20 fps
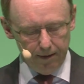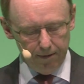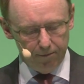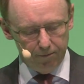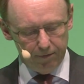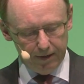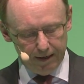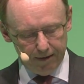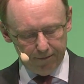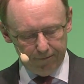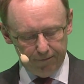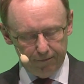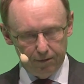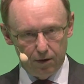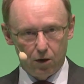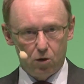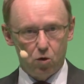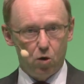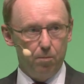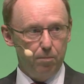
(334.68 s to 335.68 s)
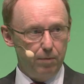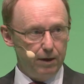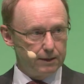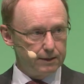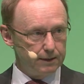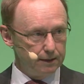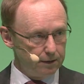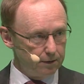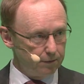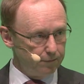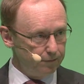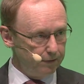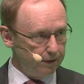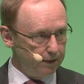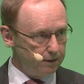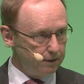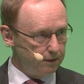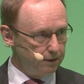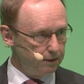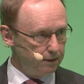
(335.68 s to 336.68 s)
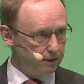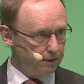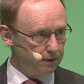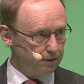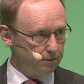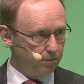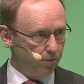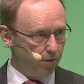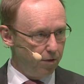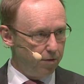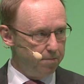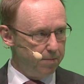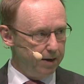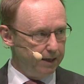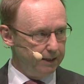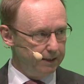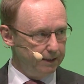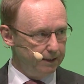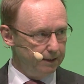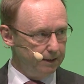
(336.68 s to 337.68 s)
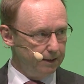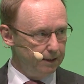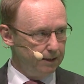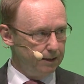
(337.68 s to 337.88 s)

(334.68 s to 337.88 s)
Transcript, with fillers: We have uh, complex interfaces with many,